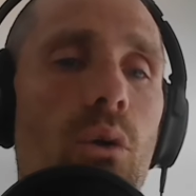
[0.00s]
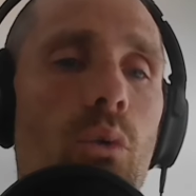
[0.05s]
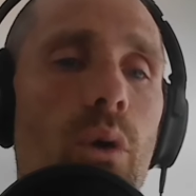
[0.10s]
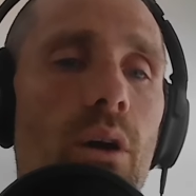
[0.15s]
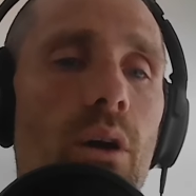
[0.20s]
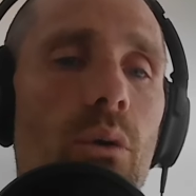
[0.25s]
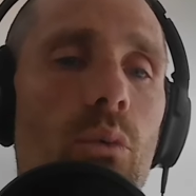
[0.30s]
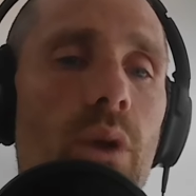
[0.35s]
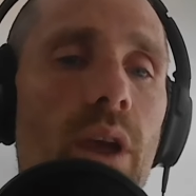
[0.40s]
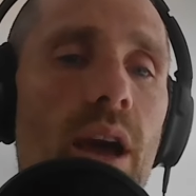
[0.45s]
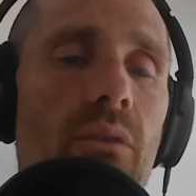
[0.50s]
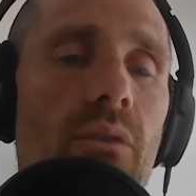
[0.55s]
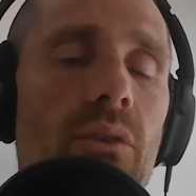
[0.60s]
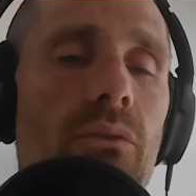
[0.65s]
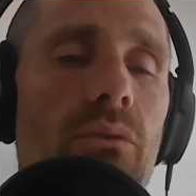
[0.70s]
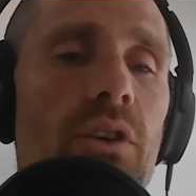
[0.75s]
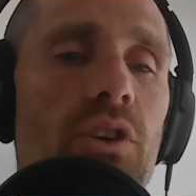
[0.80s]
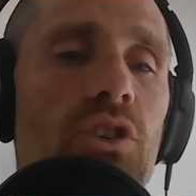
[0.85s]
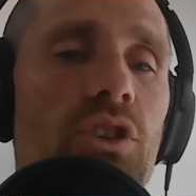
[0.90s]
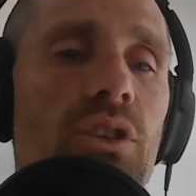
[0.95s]
where we have
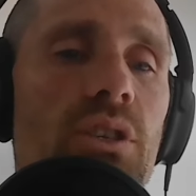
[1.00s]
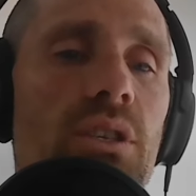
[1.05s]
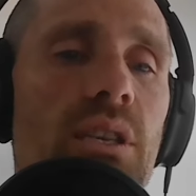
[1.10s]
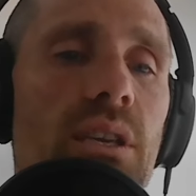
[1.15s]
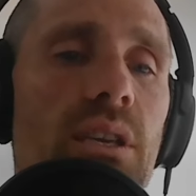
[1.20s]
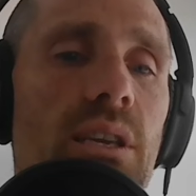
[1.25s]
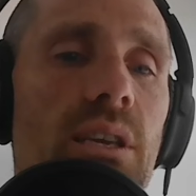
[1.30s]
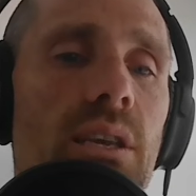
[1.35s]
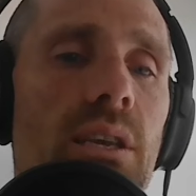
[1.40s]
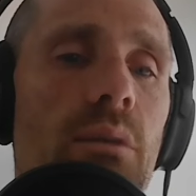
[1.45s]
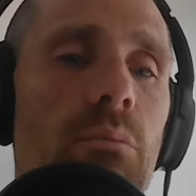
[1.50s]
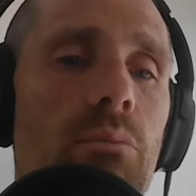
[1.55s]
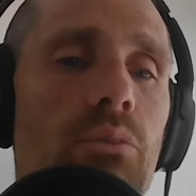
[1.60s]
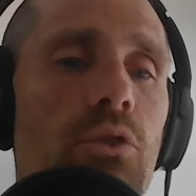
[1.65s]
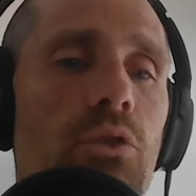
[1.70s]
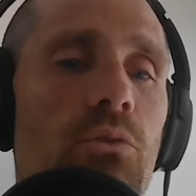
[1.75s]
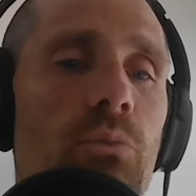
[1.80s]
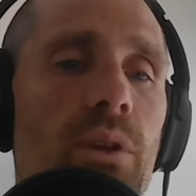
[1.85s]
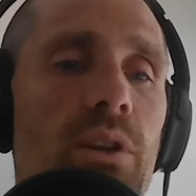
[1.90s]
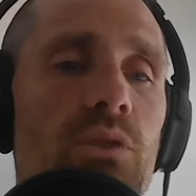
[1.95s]
efficiency
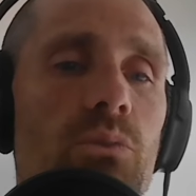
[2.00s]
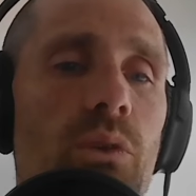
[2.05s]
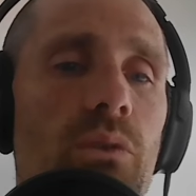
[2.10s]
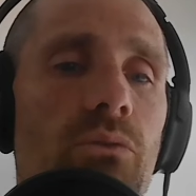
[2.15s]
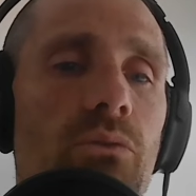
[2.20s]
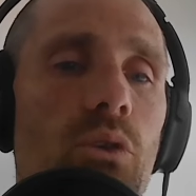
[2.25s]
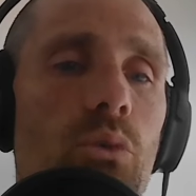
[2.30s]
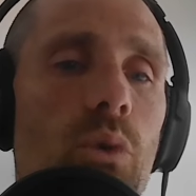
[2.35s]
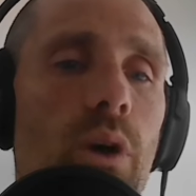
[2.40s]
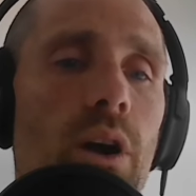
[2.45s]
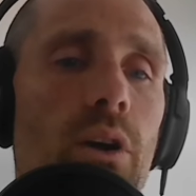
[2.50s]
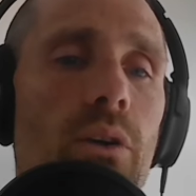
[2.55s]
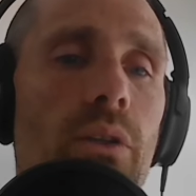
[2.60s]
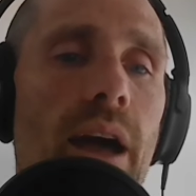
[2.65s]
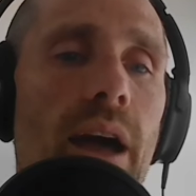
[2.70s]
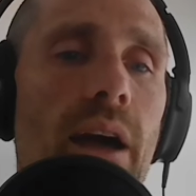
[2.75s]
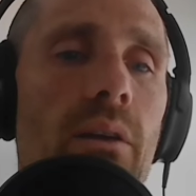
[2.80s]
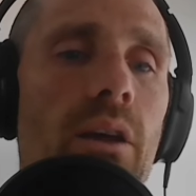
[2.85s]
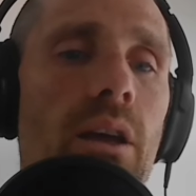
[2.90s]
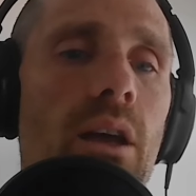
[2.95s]
improvements with footwear
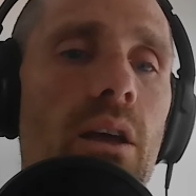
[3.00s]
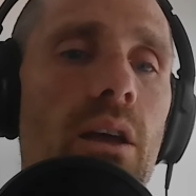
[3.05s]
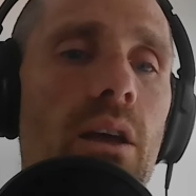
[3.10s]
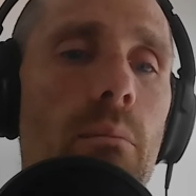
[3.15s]
that